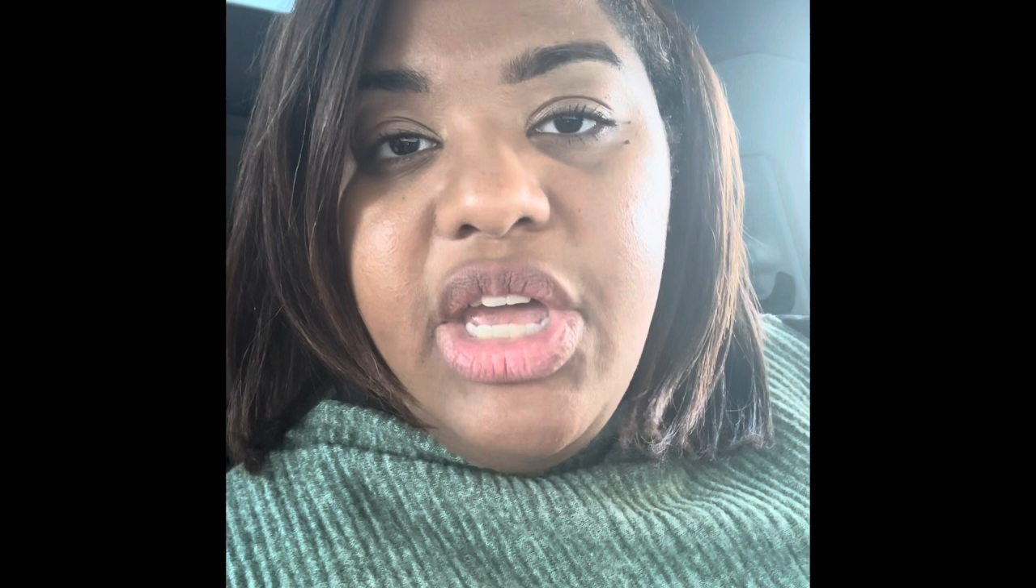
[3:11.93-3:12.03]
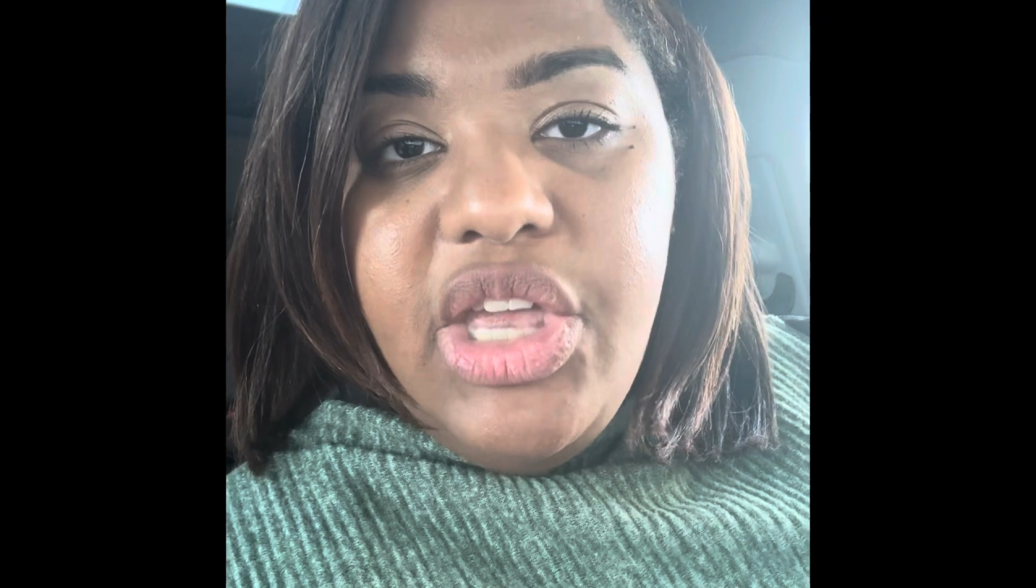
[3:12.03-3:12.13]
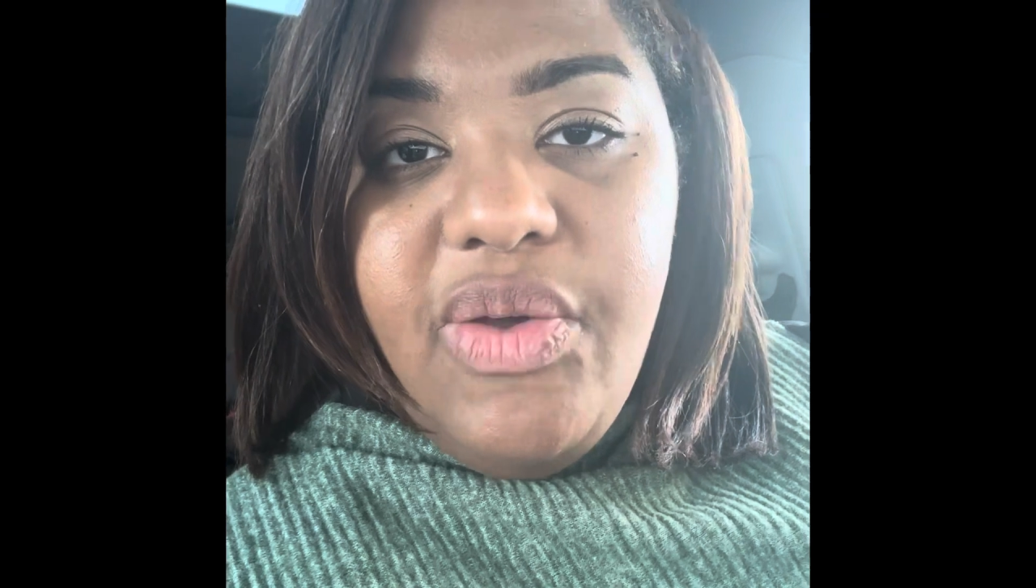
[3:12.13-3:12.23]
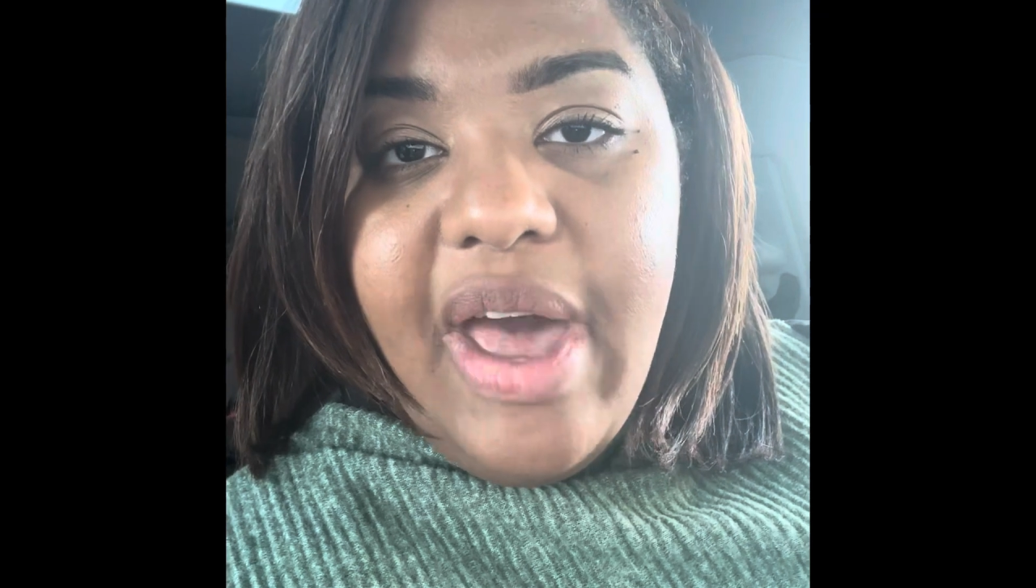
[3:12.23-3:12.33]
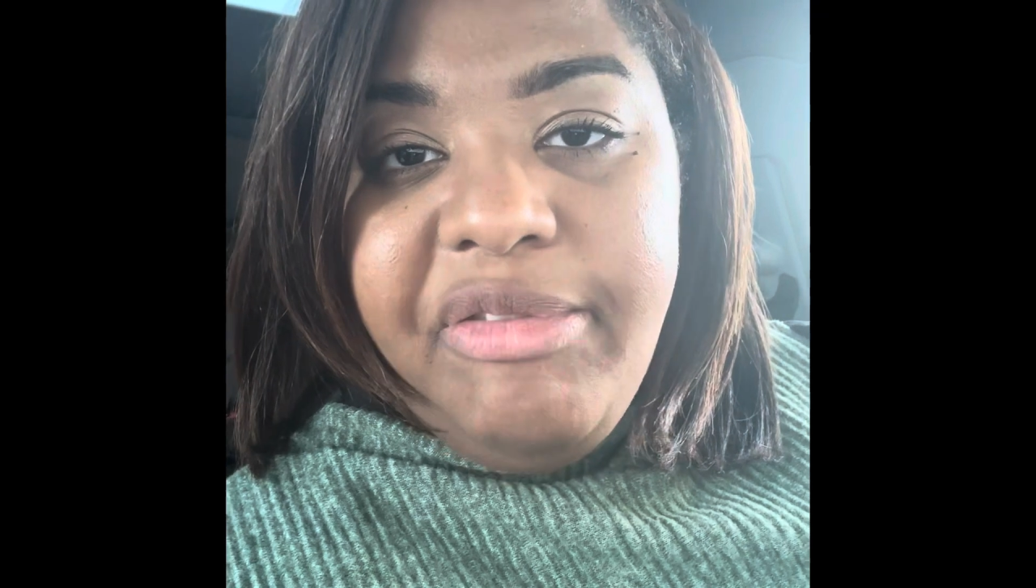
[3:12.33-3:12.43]

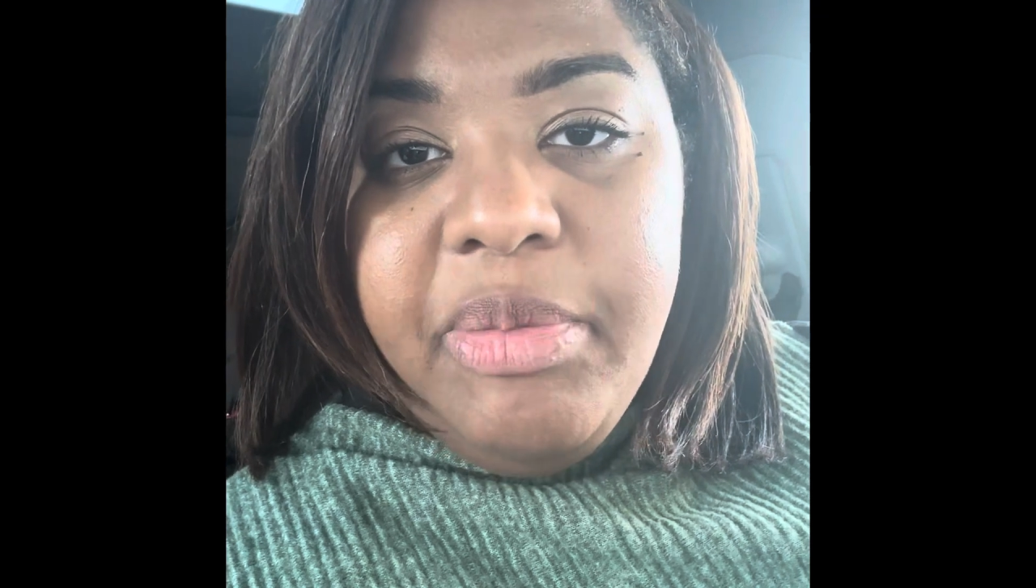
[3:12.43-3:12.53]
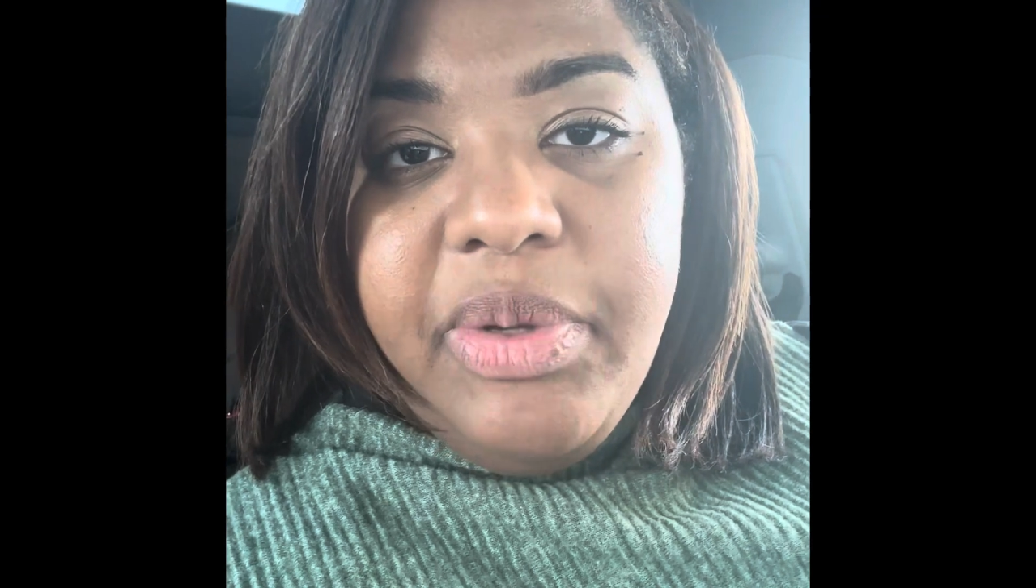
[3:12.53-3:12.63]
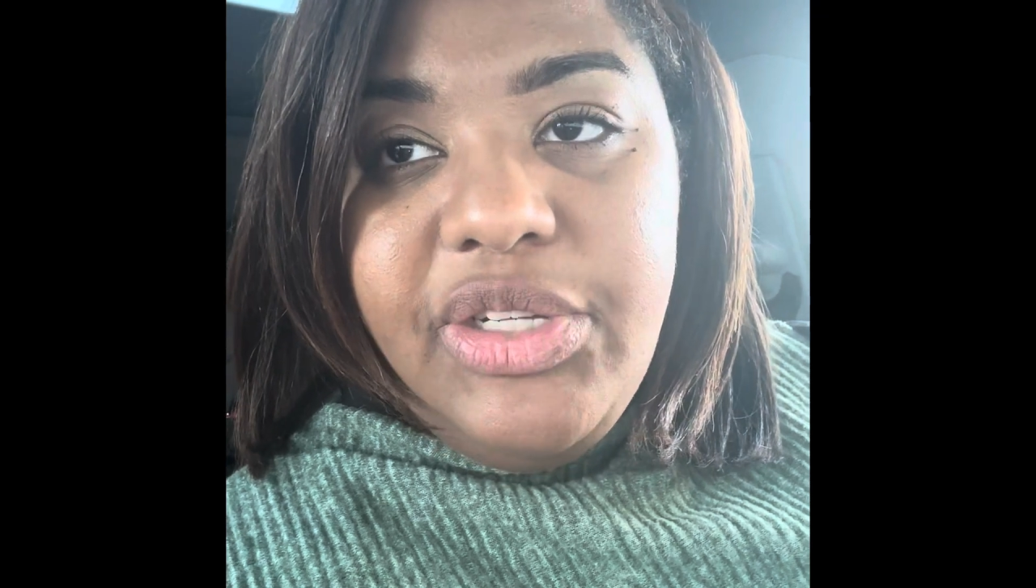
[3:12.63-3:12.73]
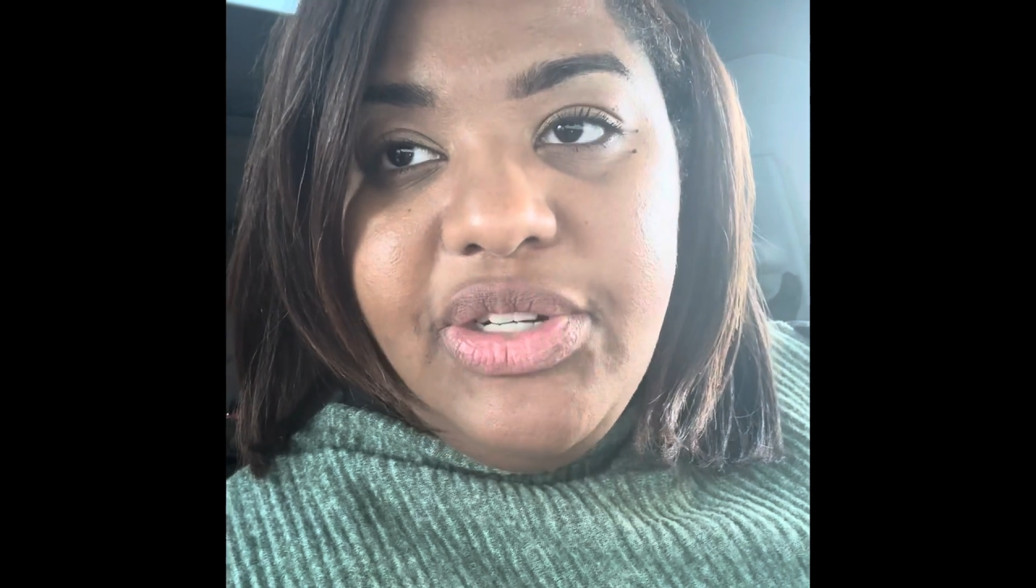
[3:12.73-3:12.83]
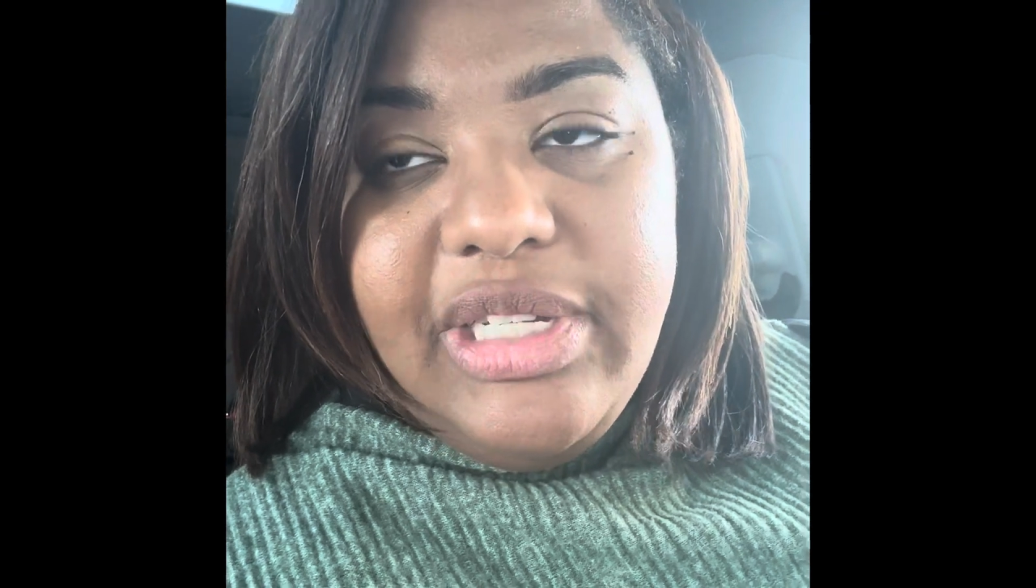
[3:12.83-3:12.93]
You have to
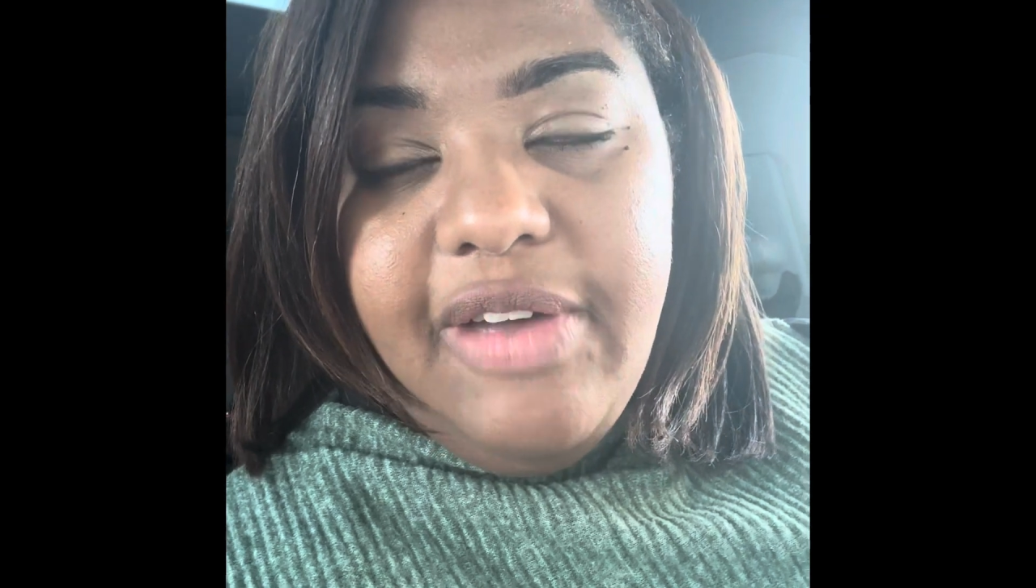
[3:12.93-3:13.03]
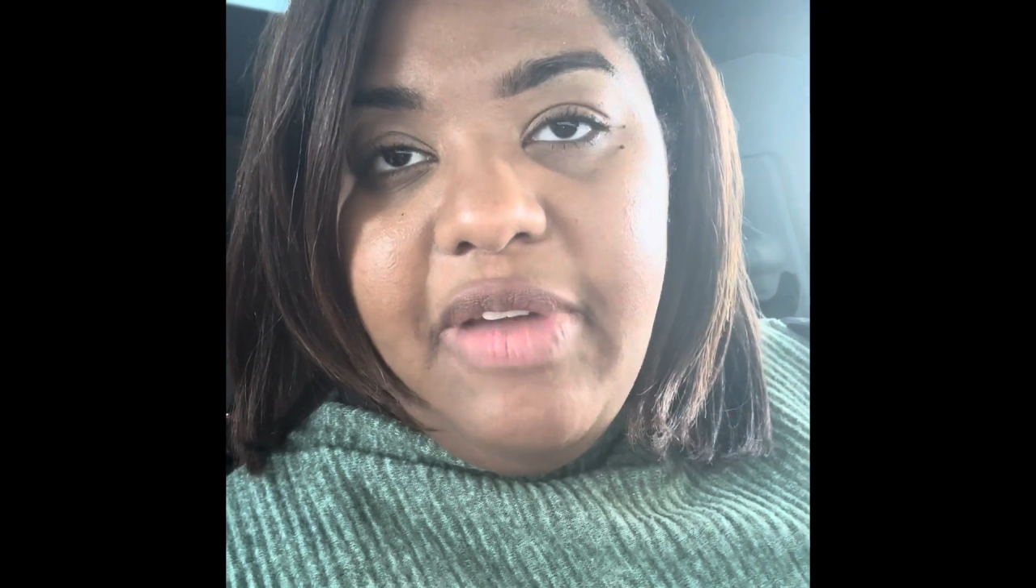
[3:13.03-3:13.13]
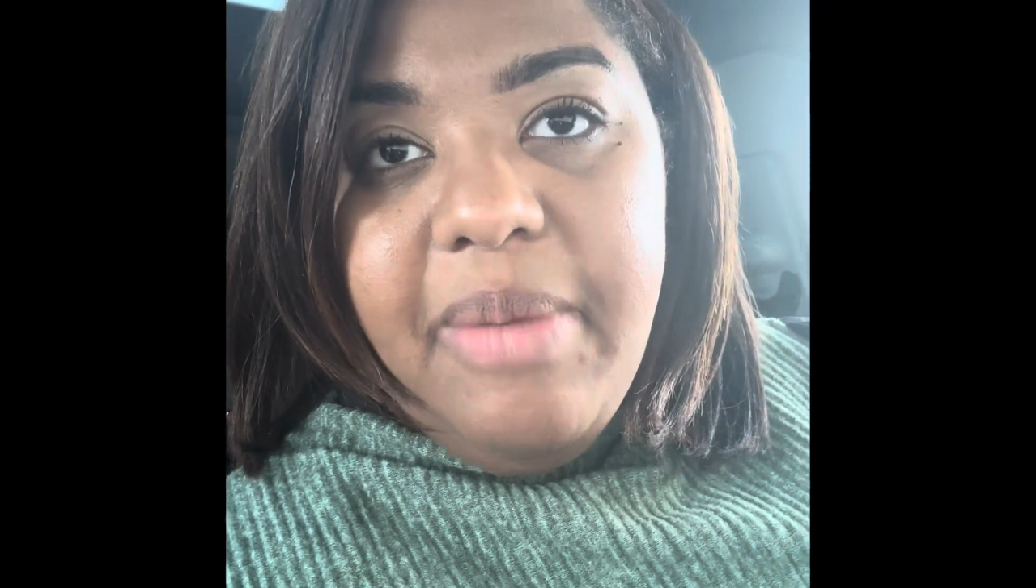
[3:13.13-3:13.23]
put yourself